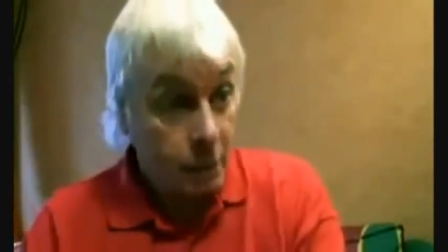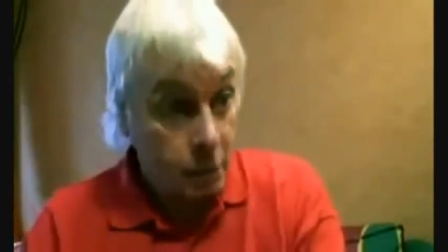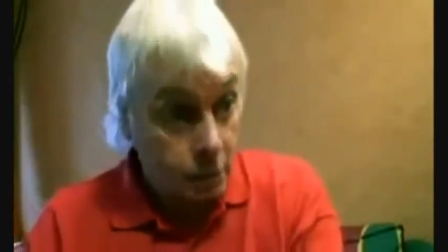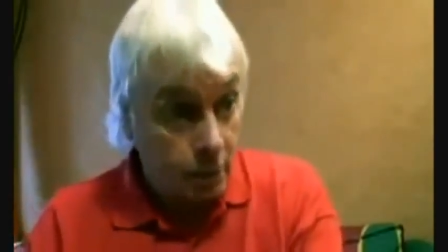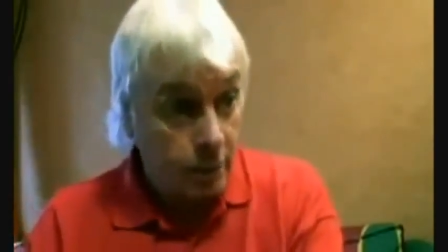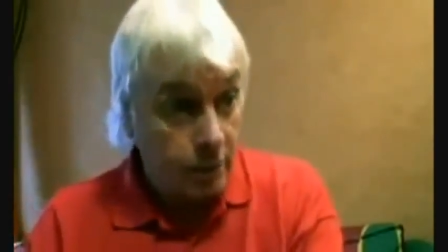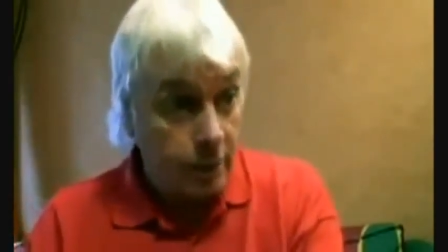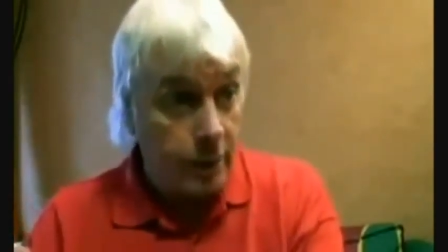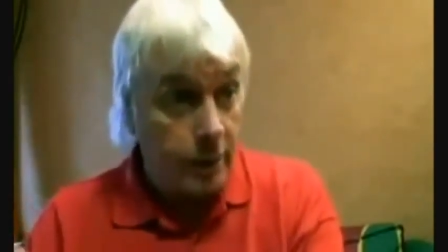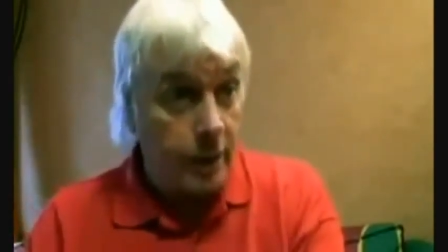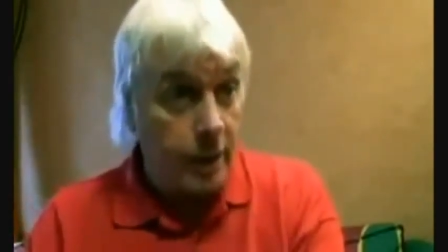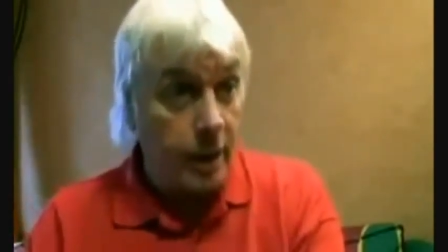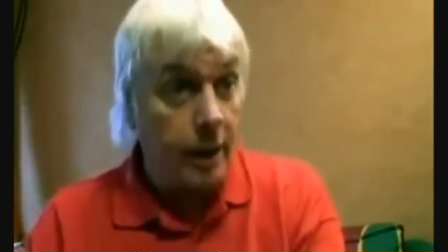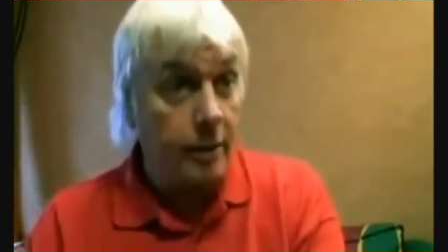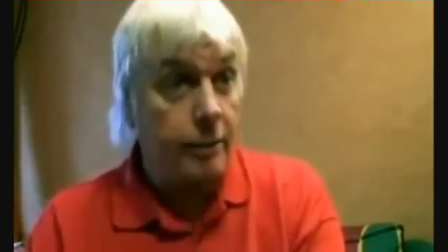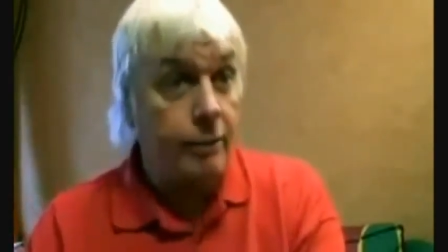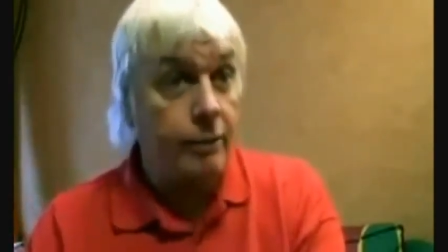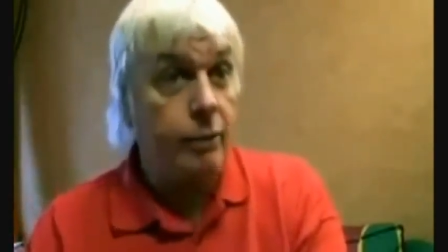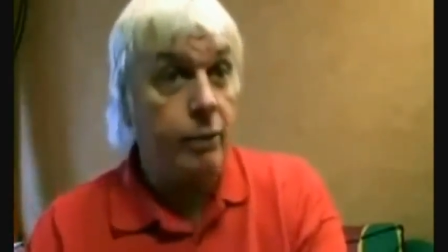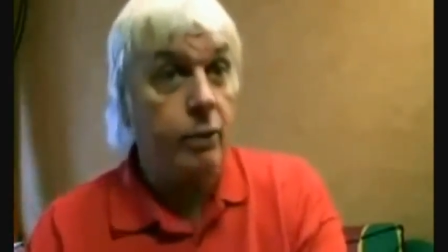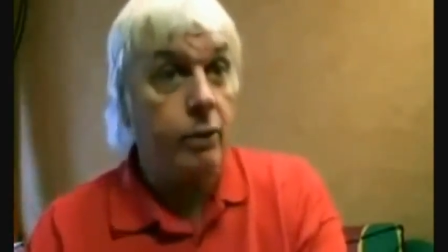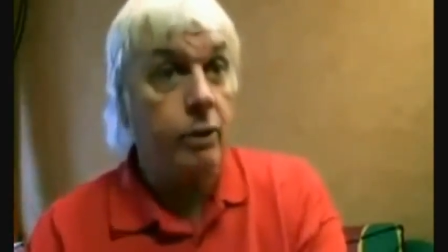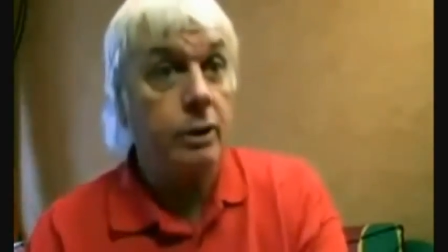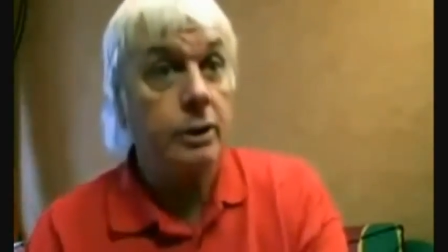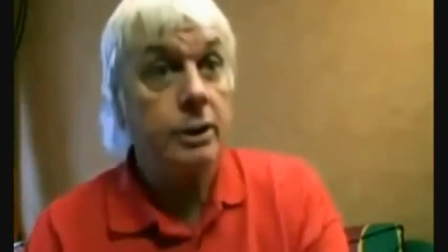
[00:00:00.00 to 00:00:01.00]
That's what they're
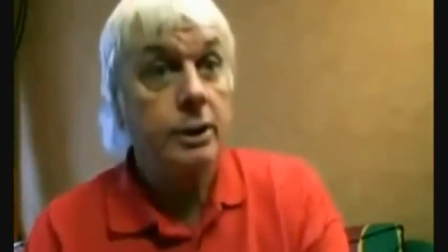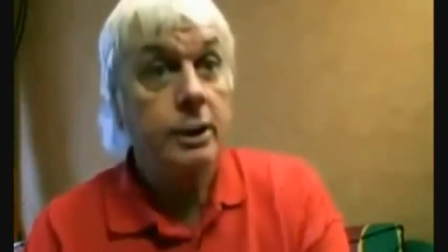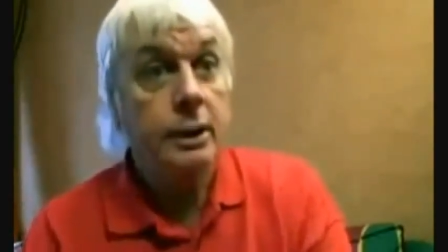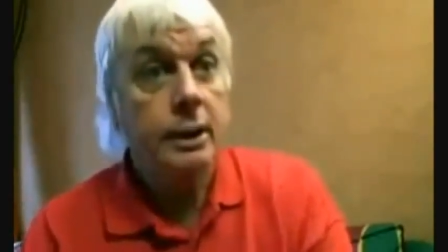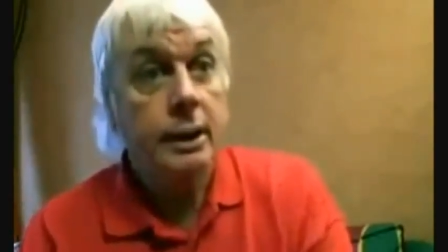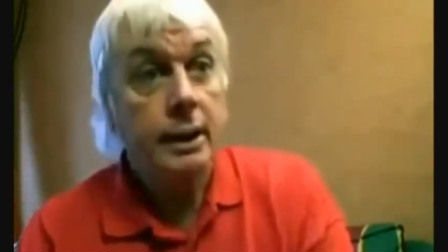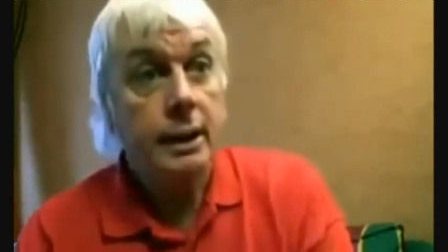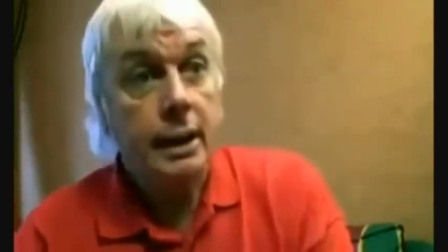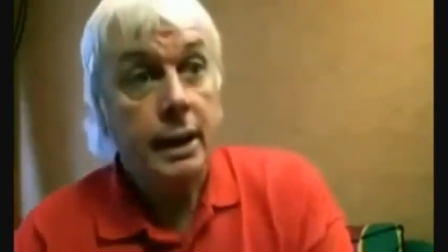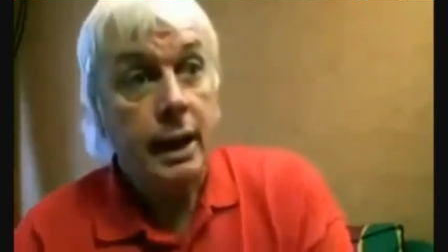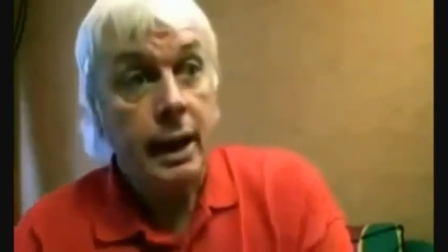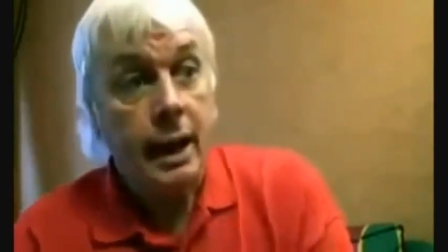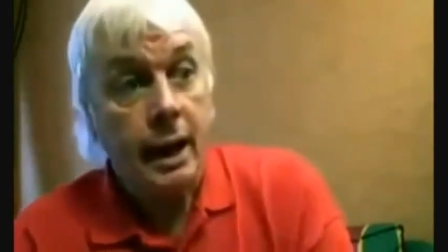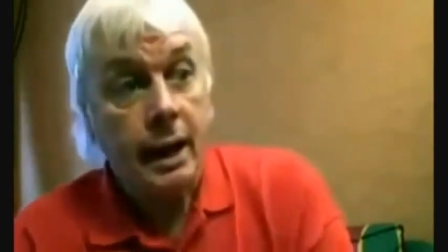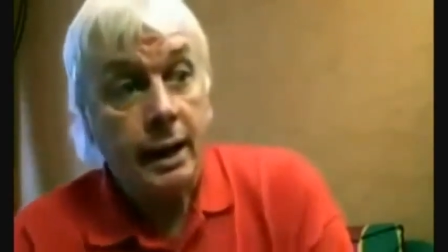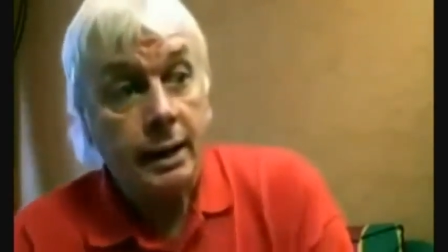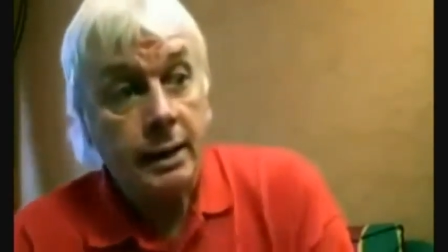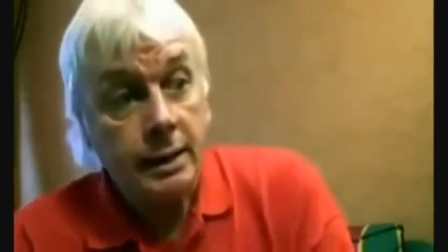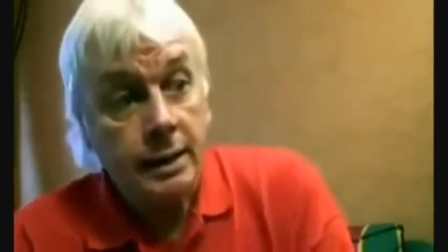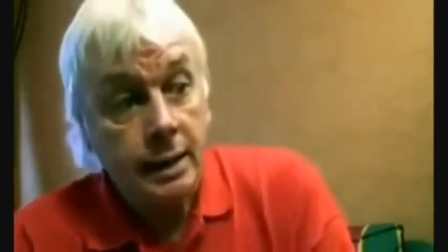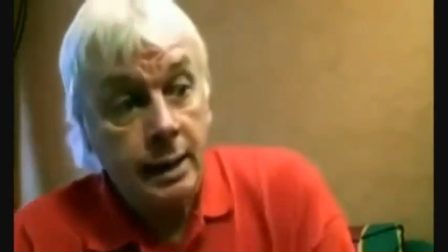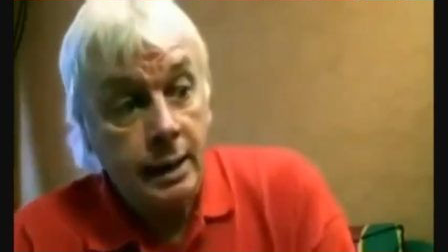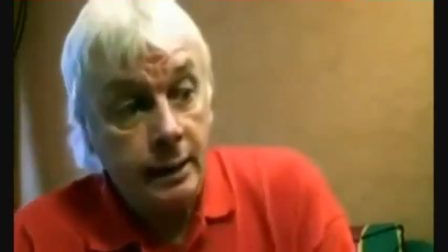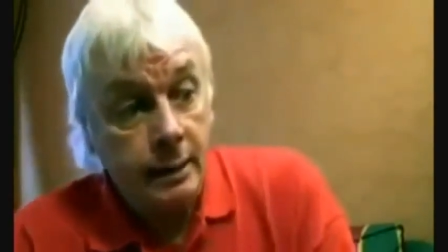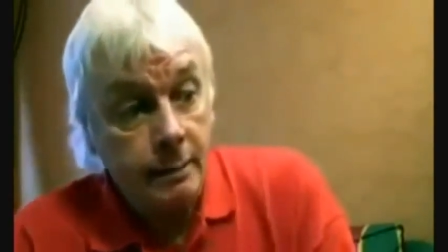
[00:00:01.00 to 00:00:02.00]
there for.
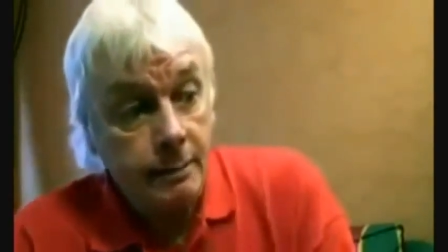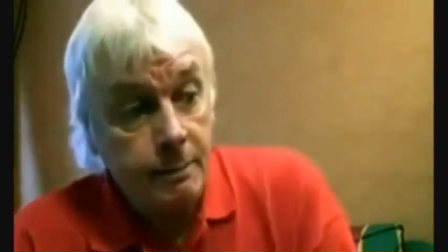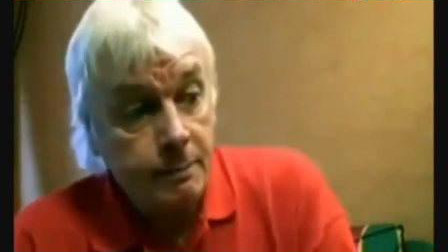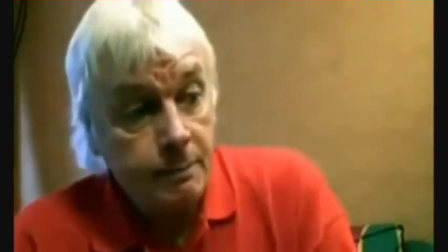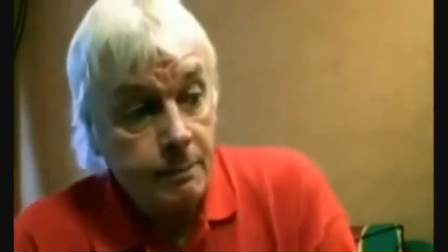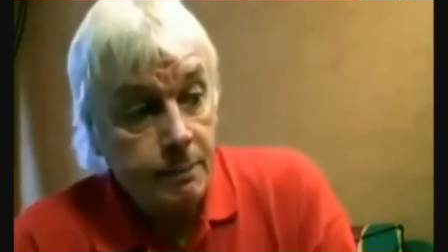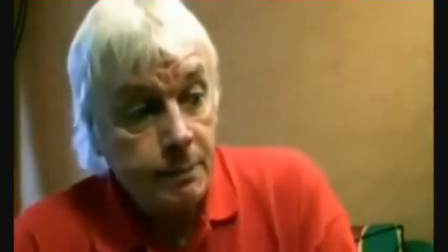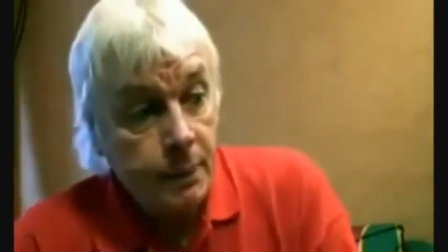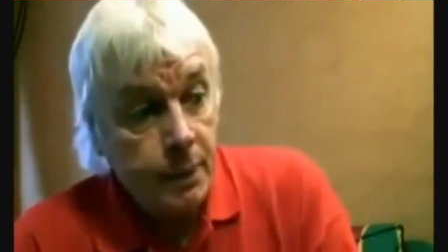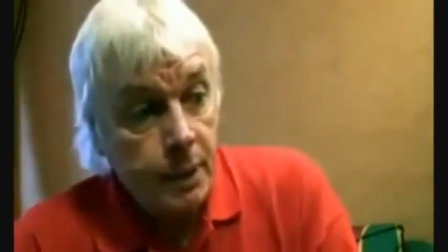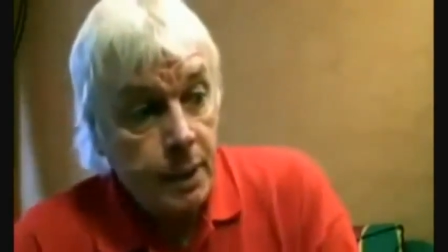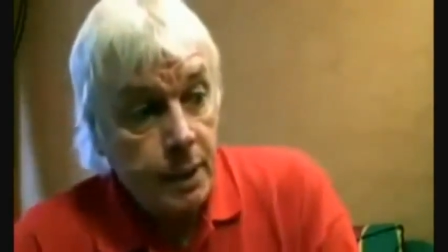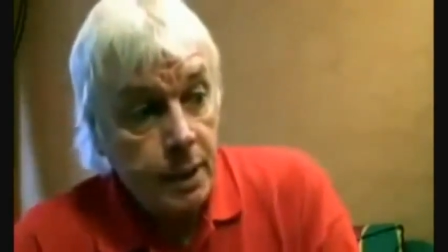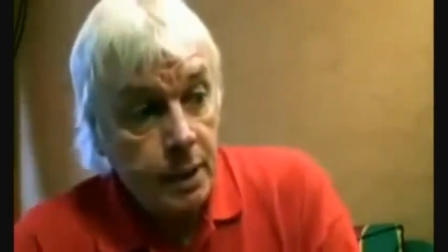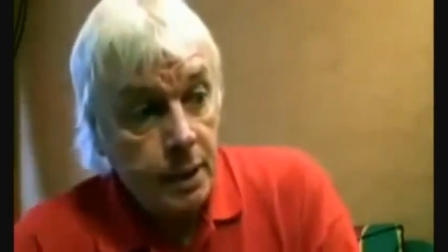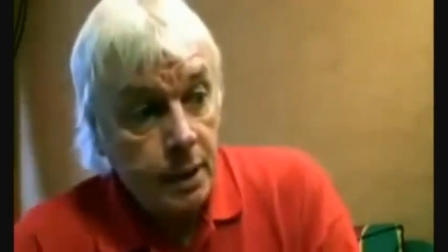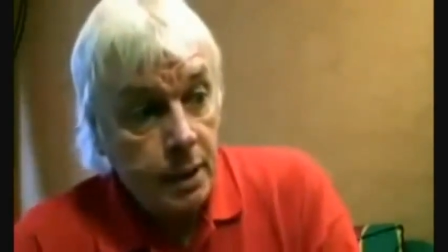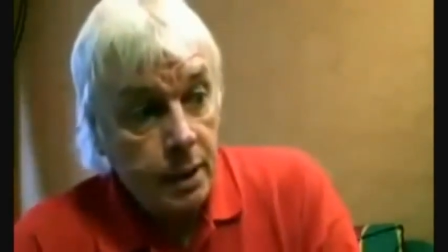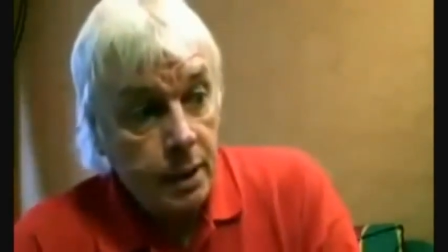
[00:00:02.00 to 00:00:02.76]
And um,